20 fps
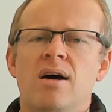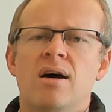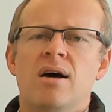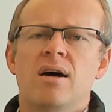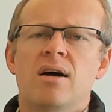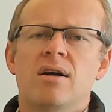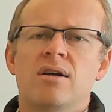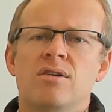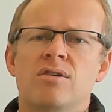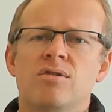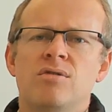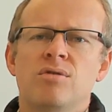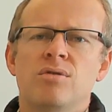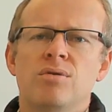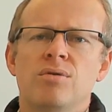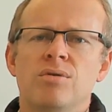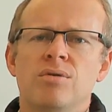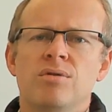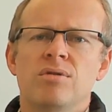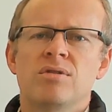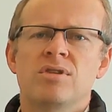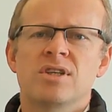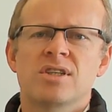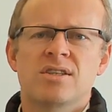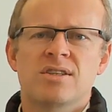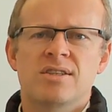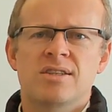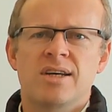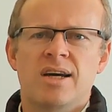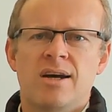to
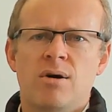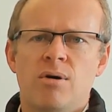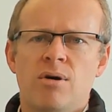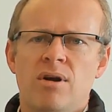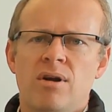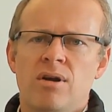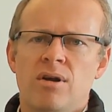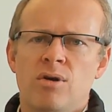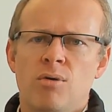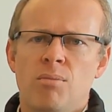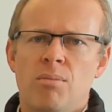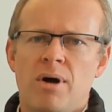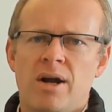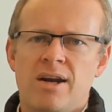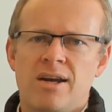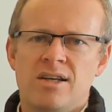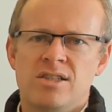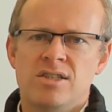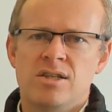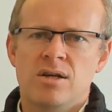just take your money.